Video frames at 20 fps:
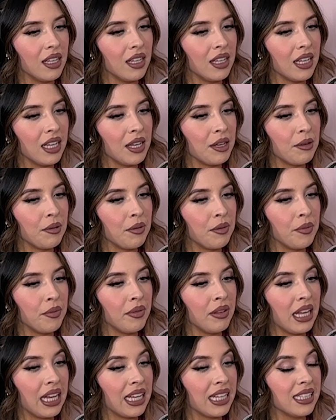And
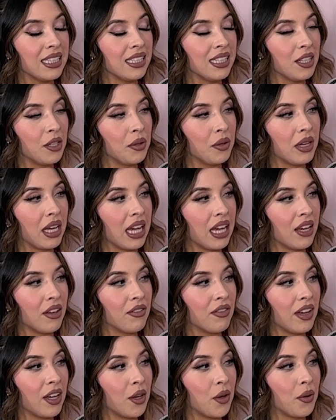like, is he okay
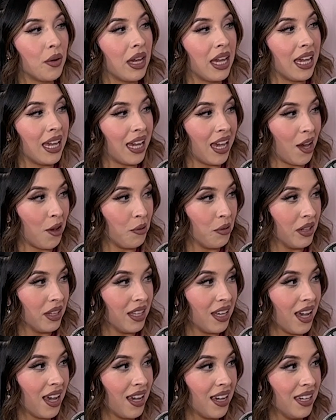if I go hang out with
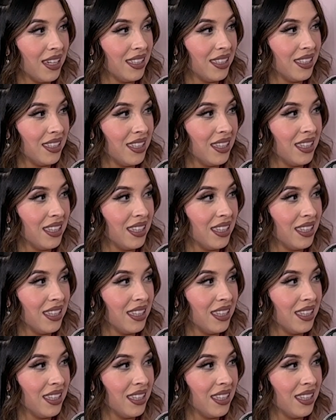guys and